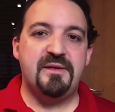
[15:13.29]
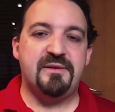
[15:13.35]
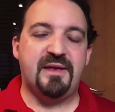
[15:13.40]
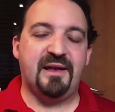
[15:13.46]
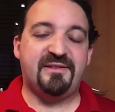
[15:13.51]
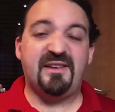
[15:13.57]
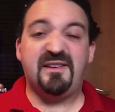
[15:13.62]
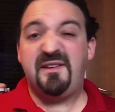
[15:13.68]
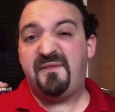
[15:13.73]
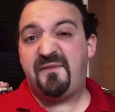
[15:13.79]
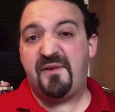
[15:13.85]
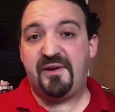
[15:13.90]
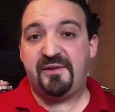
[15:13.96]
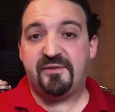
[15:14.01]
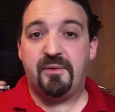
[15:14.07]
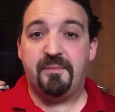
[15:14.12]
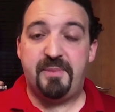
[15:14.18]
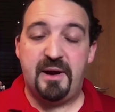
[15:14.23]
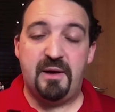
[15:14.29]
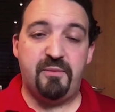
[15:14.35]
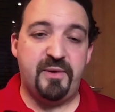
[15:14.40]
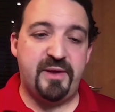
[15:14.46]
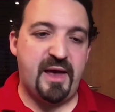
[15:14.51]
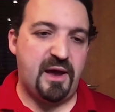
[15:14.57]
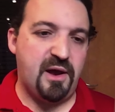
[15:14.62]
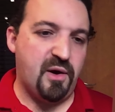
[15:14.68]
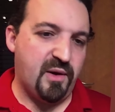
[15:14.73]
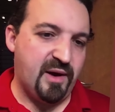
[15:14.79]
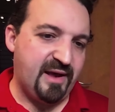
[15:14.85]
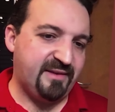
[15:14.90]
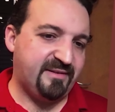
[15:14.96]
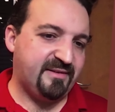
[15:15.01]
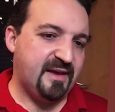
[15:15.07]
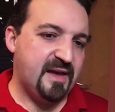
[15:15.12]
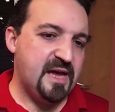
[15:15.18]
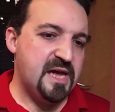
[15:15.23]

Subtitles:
That's a difference compared with iOS.